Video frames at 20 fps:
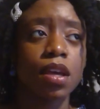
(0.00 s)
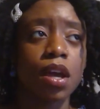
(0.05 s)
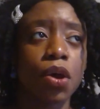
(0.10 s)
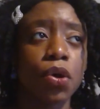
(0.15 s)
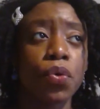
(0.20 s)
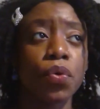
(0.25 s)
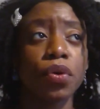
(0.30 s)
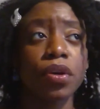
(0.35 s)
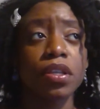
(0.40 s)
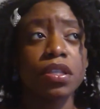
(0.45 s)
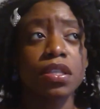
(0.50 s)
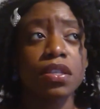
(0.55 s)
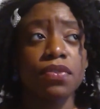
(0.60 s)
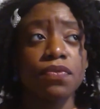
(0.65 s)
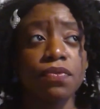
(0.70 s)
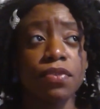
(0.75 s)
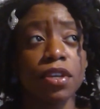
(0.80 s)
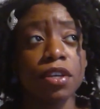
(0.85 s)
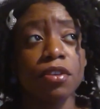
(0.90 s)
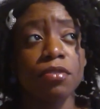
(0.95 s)
According to the
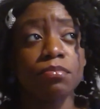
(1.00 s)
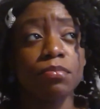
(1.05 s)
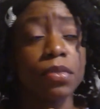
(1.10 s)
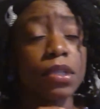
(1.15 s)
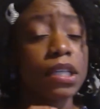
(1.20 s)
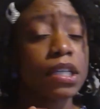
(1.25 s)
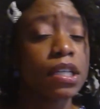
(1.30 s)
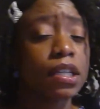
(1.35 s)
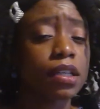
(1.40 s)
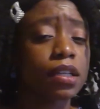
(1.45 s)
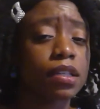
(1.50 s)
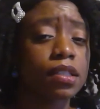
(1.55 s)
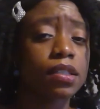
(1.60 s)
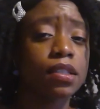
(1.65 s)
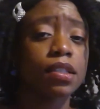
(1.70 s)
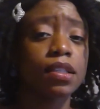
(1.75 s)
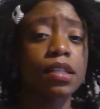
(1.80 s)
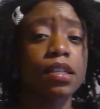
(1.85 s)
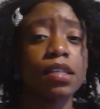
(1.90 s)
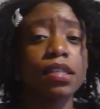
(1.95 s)
film,
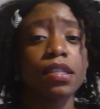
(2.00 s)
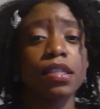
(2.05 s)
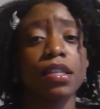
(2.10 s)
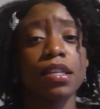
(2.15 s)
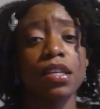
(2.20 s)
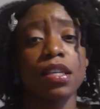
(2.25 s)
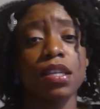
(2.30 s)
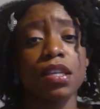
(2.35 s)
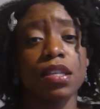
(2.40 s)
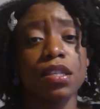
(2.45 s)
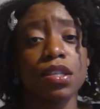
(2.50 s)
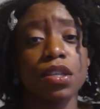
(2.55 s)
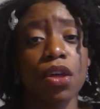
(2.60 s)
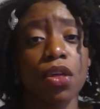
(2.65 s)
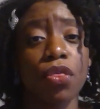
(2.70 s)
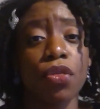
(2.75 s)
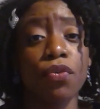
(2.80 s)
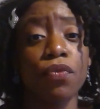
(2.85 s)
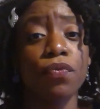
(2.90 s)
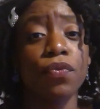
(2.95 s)
Denise is
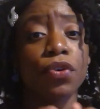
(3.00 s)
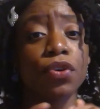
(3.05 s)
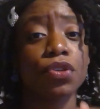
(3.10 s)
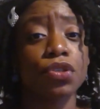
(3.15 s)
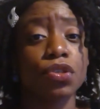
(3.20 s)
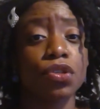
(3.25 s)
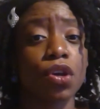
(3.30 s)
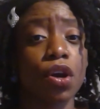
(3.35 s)
the first